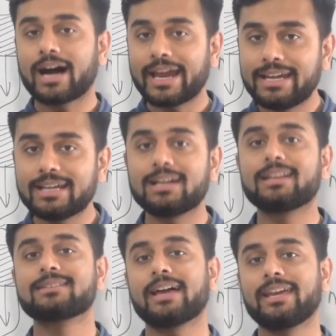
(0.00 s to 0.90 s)
ideal
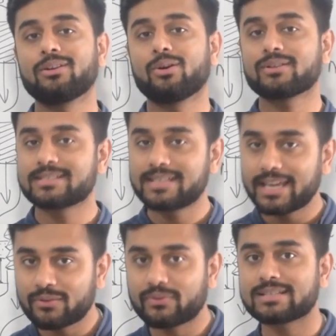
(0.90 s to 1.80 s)
design or
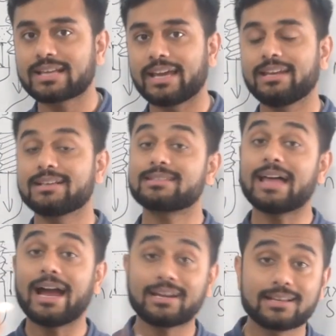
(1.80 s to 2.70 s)
safe design is
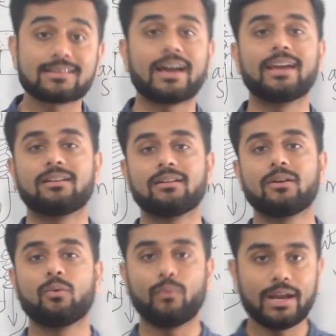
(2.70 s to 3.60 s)
that design
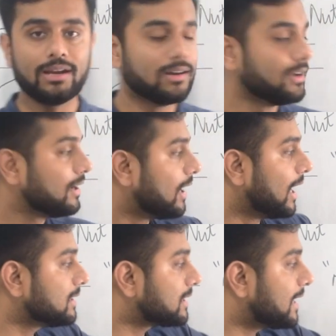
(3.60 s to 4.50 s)
when
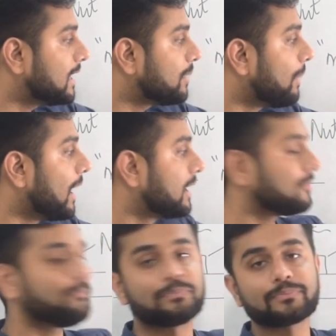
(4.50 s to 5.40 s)
unthreaded part
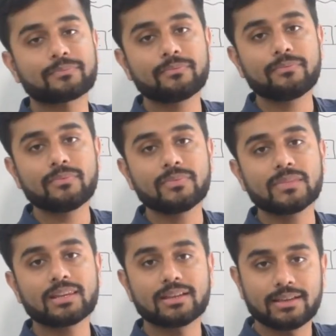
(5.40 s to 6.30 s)

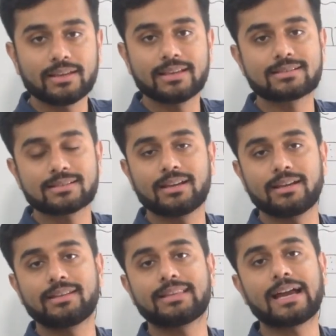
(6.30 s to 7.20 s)
is
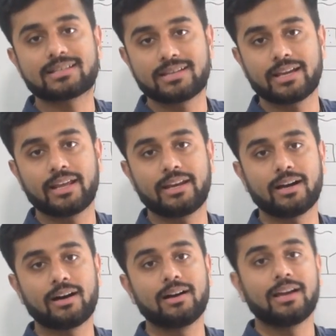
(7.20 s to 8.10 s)
in that shear
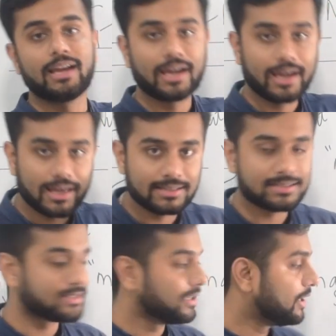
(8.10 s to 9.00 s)
area.
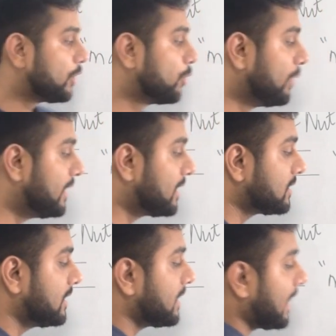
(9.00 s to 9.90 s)
Hence, doing the